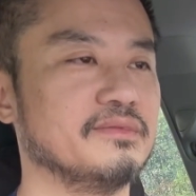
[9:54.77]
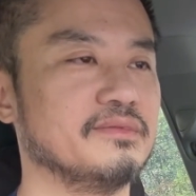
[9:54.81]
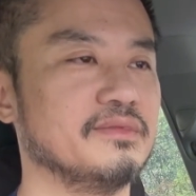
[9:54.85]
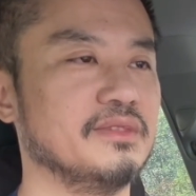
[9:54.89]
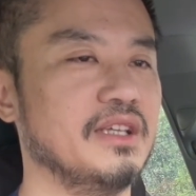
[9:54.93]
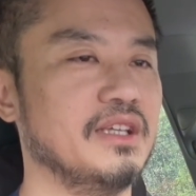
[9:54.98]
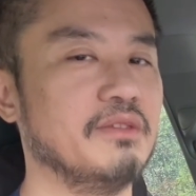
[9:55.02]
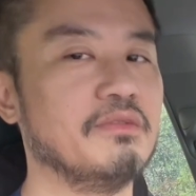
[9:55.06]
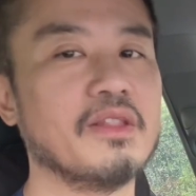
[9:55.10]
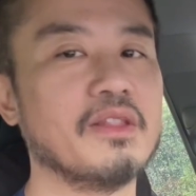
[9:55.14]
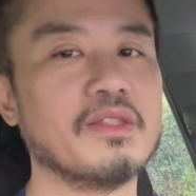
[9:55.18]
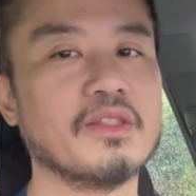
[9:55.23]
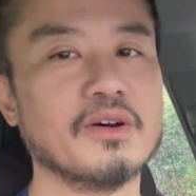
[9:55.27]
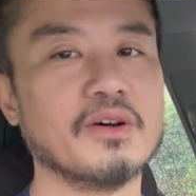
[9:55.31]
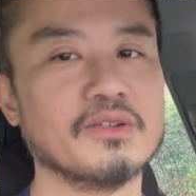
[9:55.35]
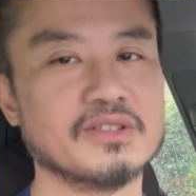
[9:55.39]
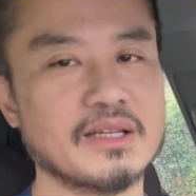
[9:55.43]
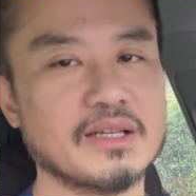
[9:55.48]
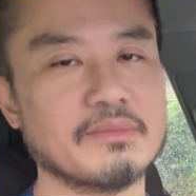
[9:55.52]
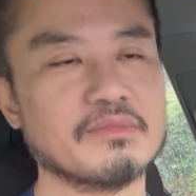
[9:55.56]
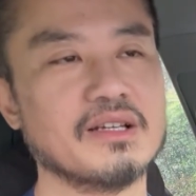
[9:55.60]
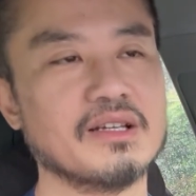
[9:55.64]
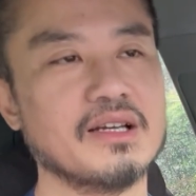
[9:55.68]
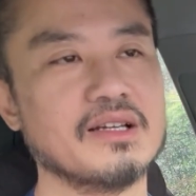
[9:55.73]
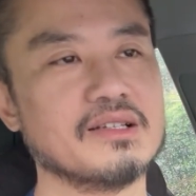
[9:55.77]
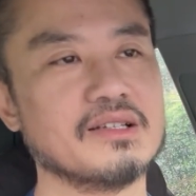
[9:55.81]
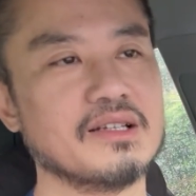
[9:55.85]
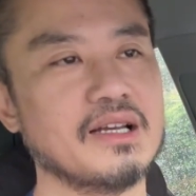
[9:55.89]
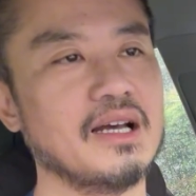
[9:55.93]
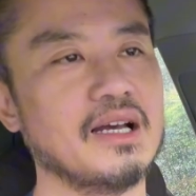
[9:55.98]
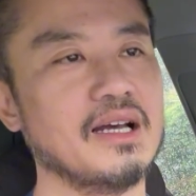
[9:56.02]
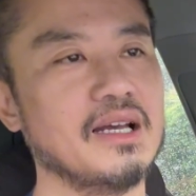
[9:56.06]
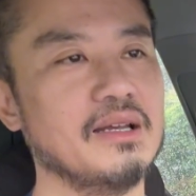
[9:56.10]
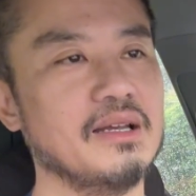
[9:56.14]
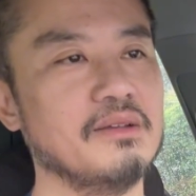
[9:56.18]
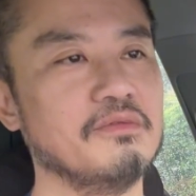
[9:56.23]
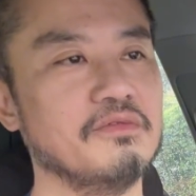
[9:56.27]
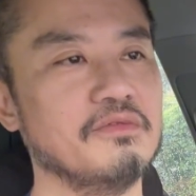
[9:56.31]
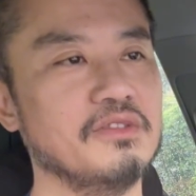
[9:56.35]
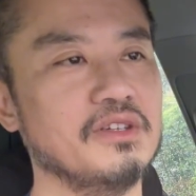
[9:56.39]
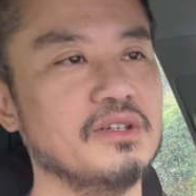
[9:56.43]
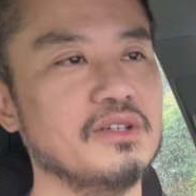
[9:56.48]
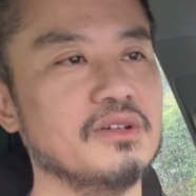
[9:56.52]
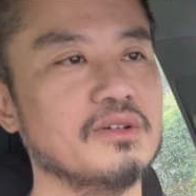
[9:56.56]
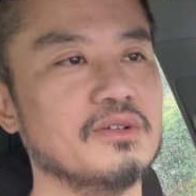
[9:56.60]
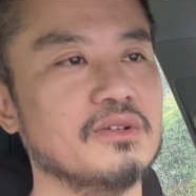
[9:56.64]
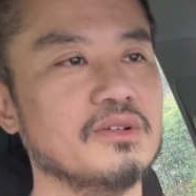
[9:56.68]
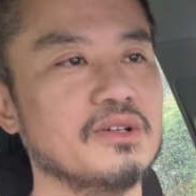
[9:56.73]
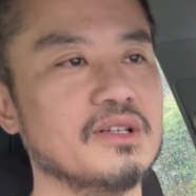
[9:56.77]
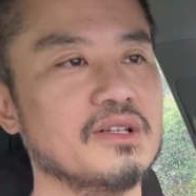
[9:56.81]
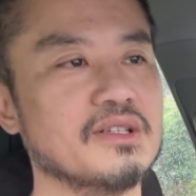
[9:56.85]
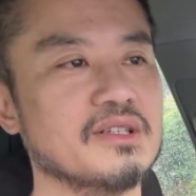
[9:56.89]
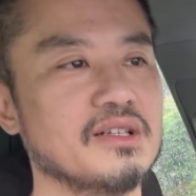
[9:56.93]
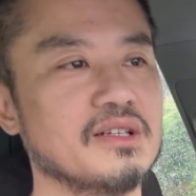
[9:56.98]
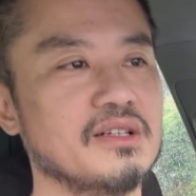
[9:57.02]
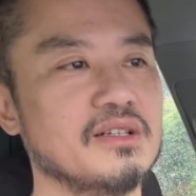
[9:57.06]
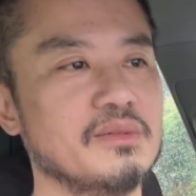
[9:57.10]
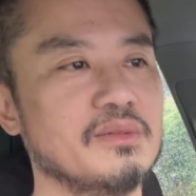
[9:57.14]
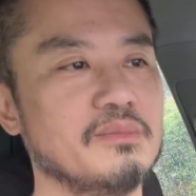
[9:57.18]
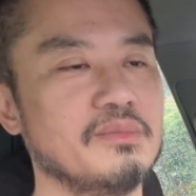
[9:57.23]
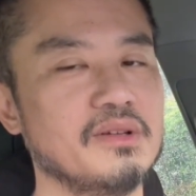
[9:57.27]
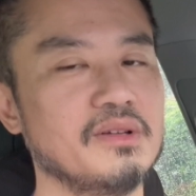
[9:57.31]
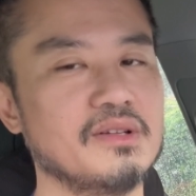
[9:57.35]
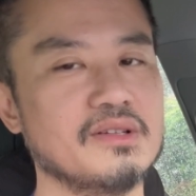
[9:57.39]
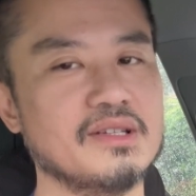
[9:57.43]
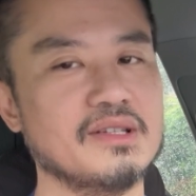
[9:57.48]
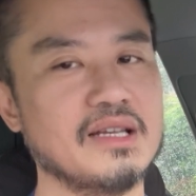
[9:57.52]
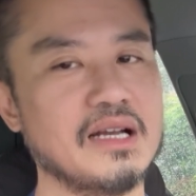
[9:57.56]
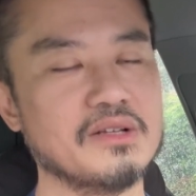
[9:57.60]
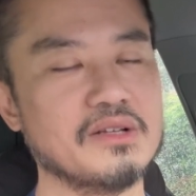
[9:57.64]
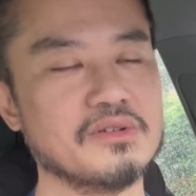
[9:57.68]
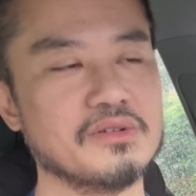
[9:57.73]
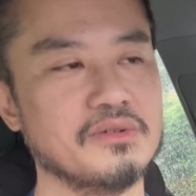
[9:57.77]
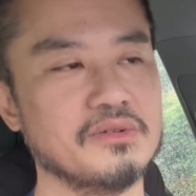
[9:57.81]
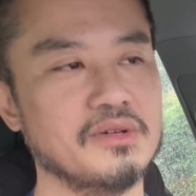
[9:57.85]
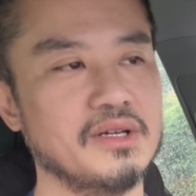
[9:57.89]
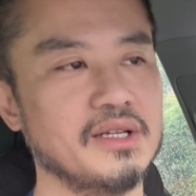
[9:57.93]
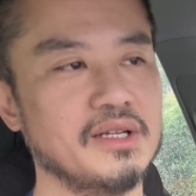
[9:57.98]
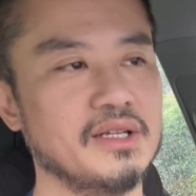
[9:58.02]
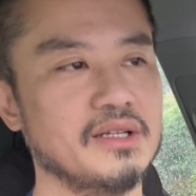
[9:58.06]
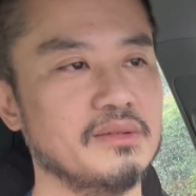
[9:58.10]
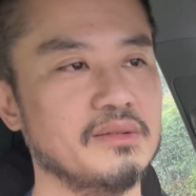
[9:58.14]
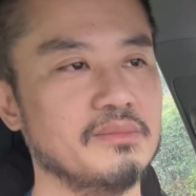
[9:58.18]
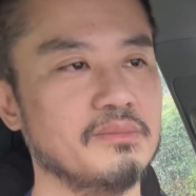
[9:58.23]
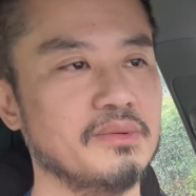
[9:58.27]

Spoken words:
even though sometimes I feel it's a little bit exaggerated.